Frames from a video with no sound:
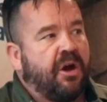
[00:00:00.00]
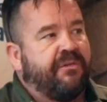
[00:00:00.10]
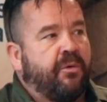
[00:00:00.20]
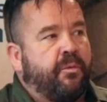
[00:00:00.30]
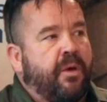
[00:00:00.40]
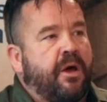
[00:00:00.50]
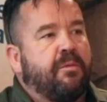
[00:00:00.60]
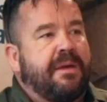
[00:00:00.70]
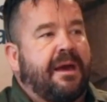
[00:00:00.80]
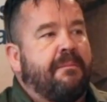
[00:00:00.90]

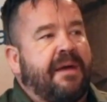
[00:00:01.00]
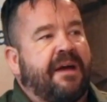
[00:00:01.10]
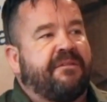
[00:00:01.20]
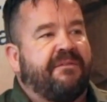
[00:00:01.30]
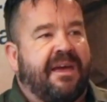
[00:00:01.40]
overwhelming amount of